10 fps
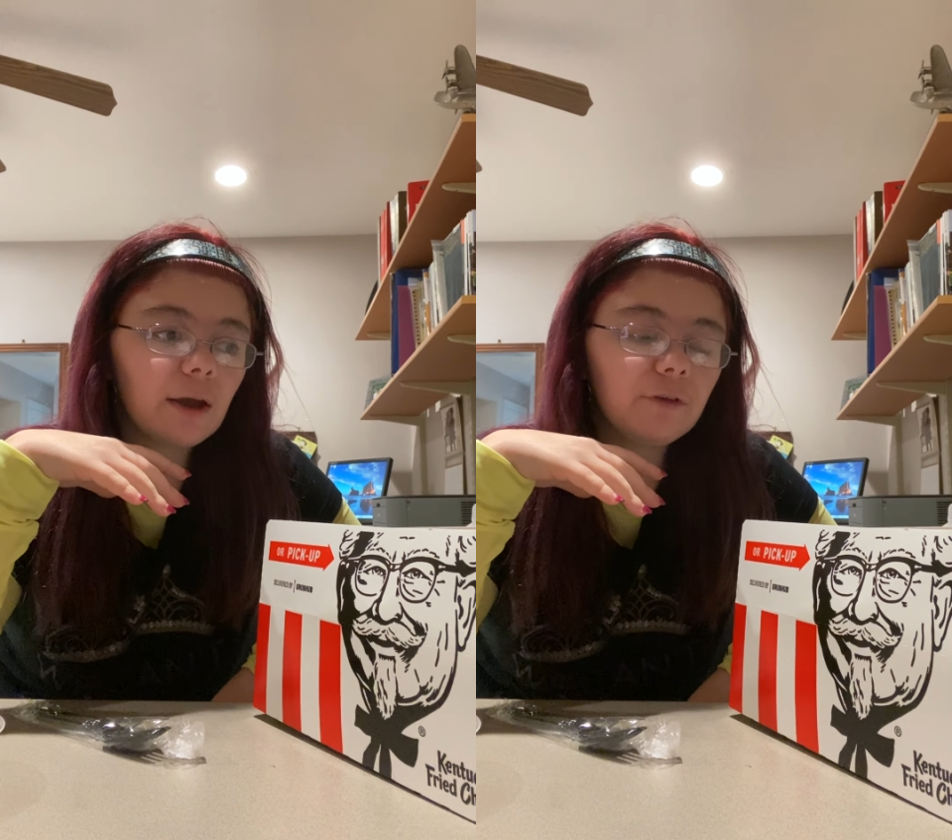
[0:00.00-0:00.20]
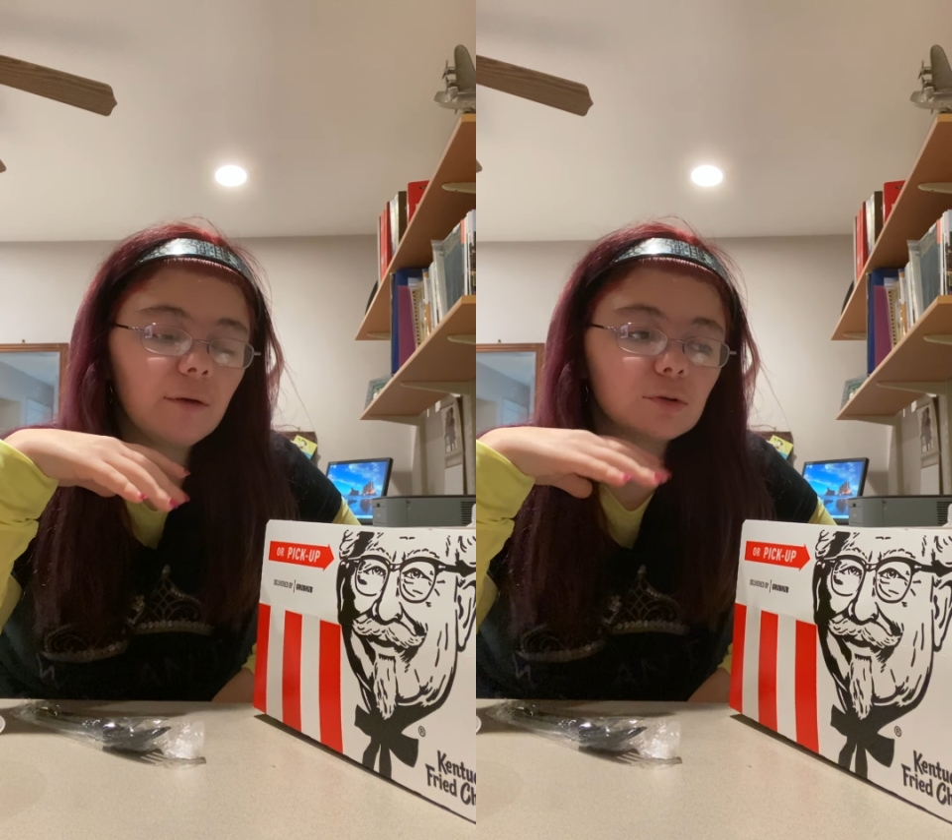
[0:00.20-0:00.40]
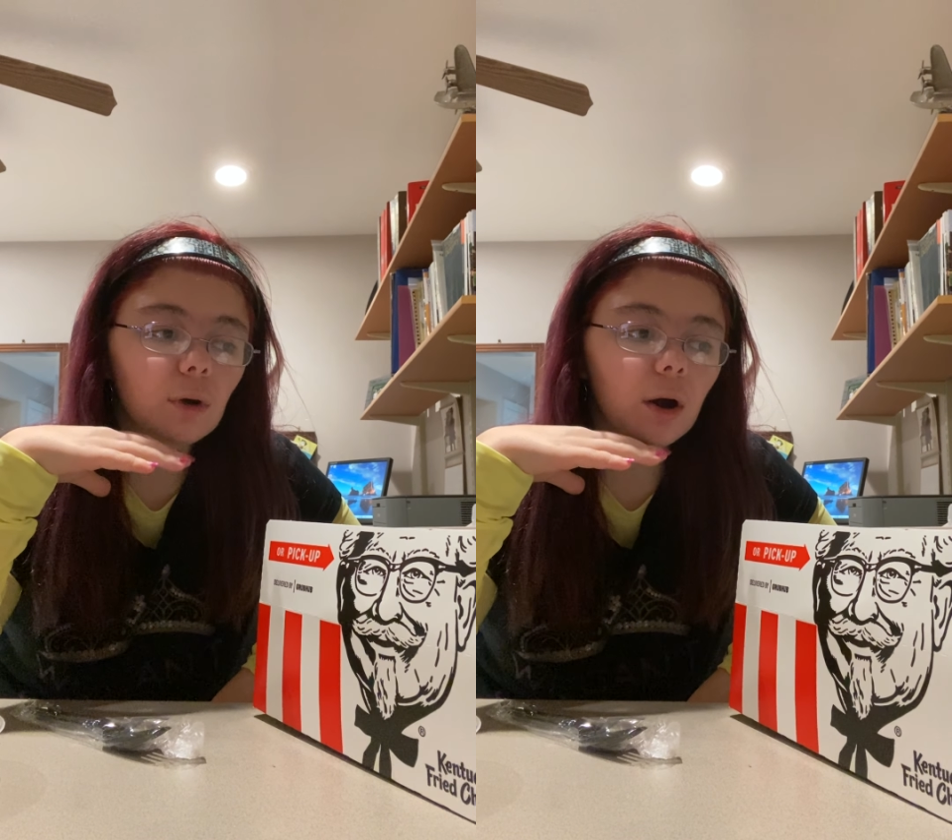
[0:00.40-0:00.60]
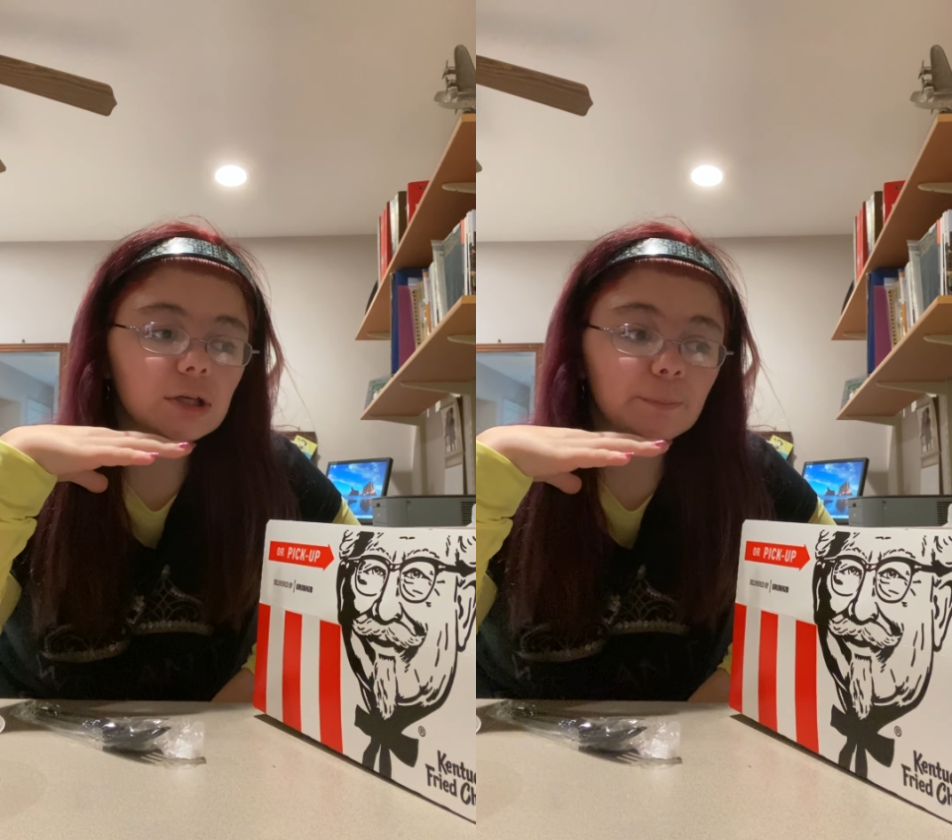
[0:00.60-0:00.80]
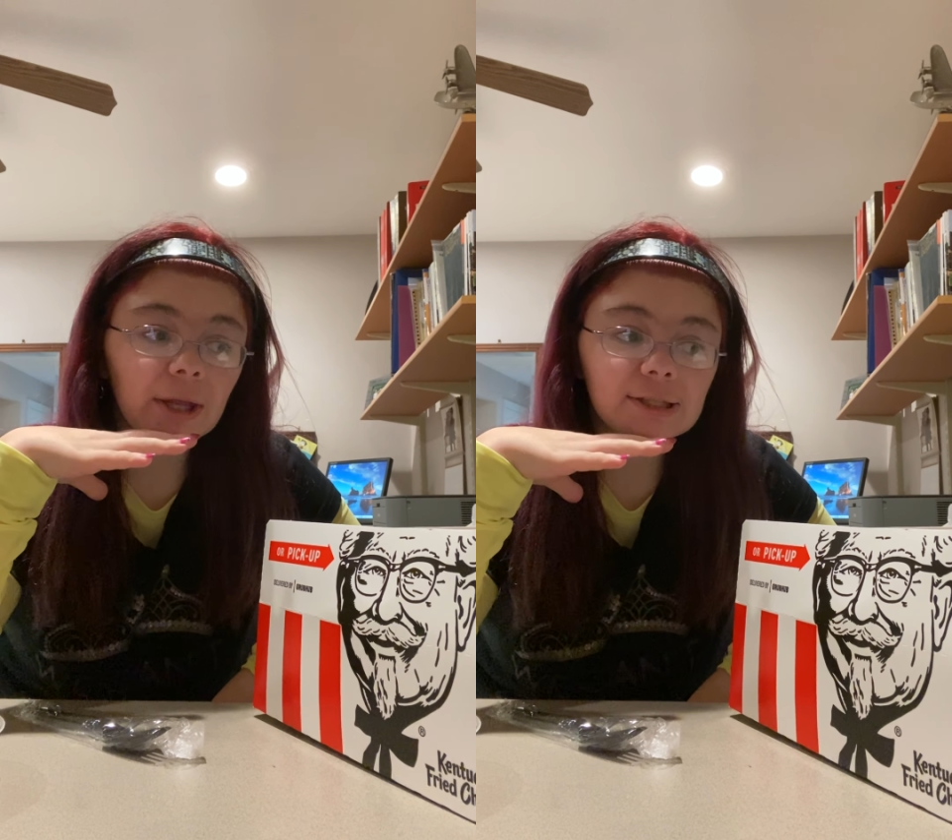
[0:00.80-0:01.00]
my favorites were
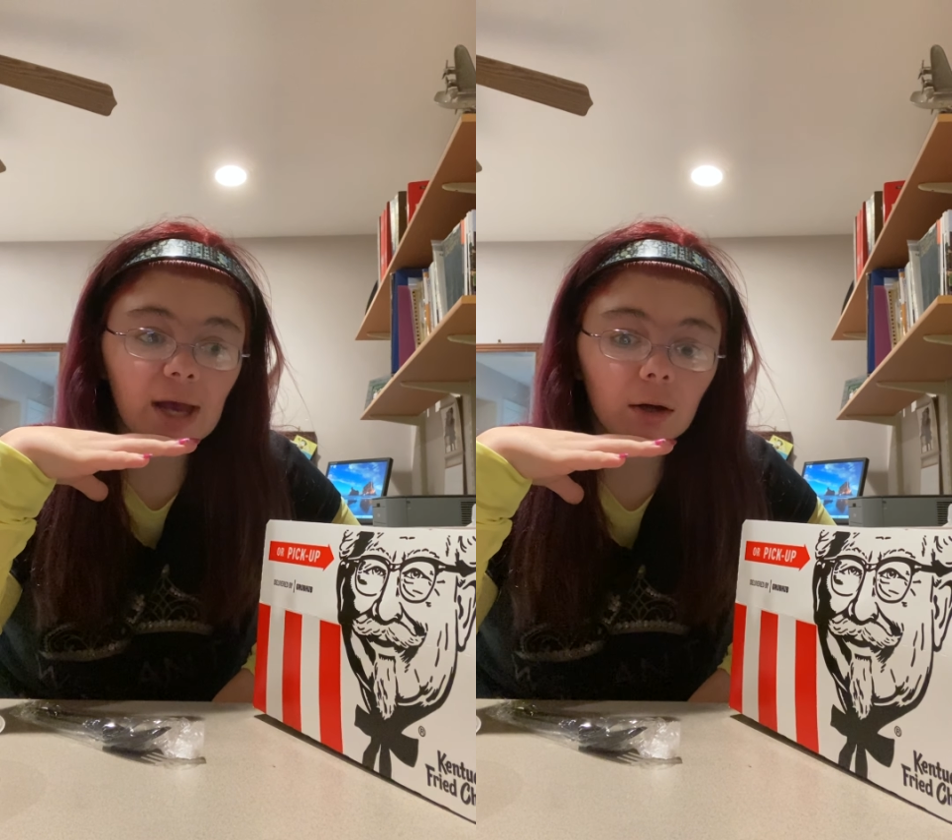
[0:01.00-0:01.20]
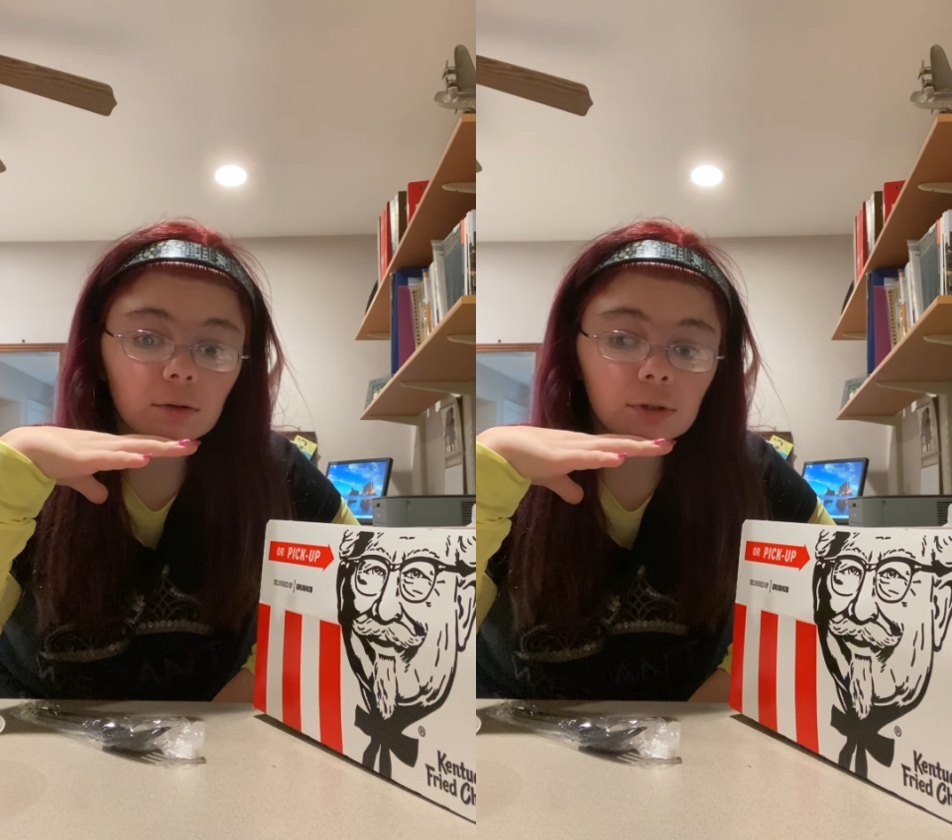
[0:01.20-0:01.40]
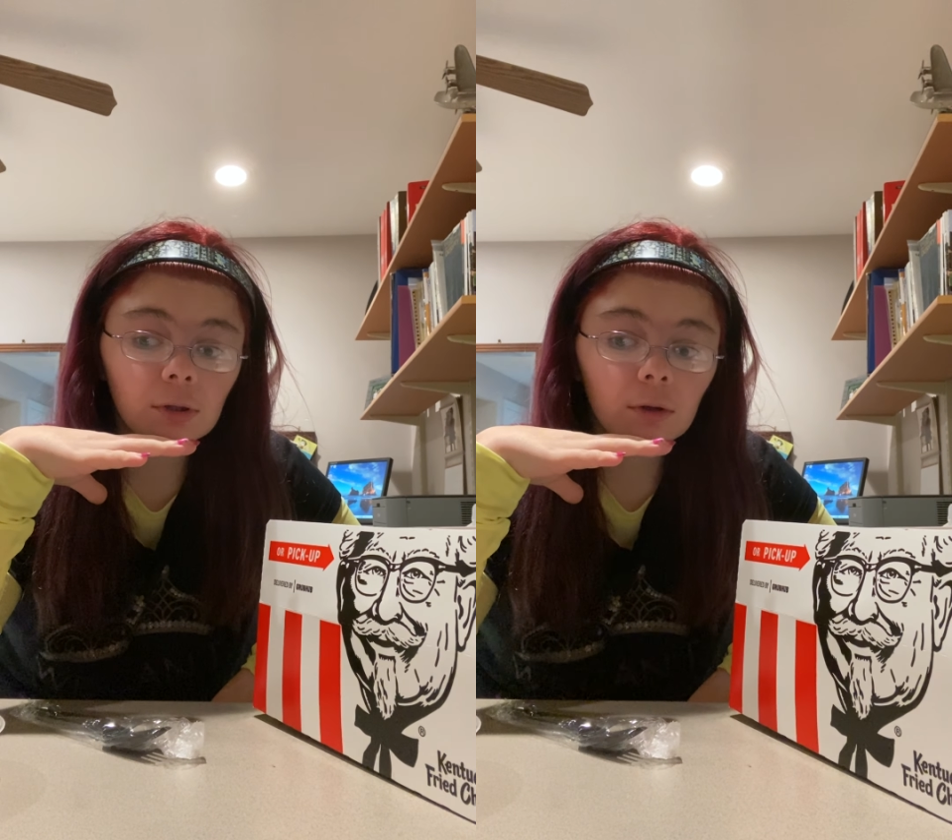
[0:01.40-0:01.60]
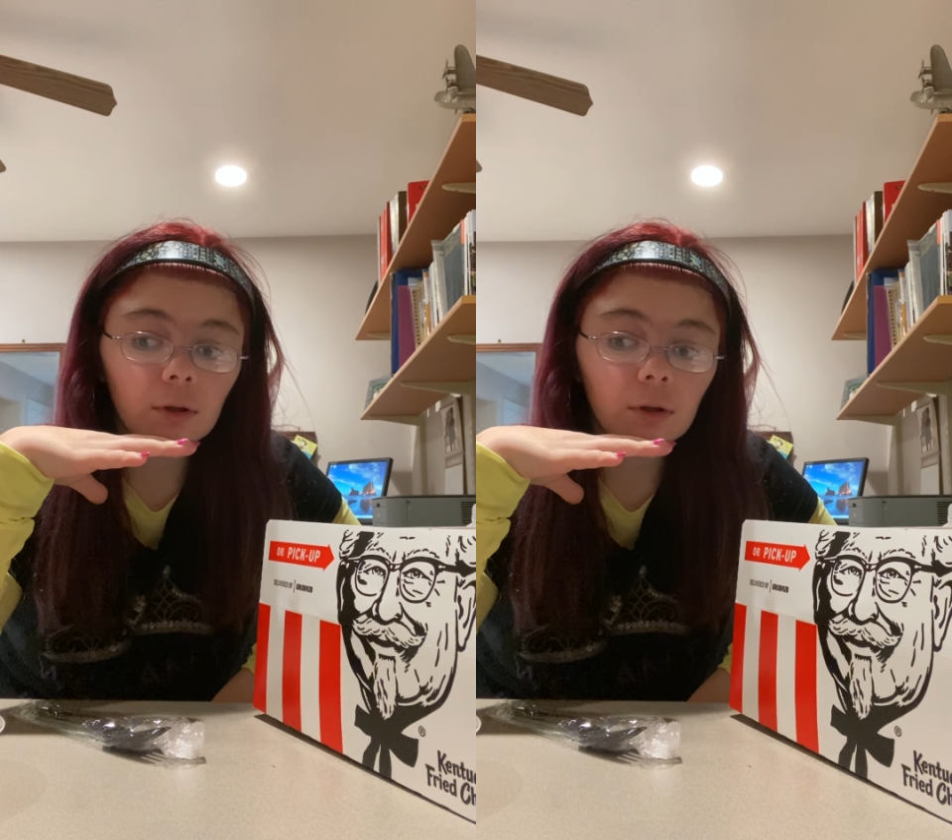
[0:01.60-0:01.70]
always Pizzelles.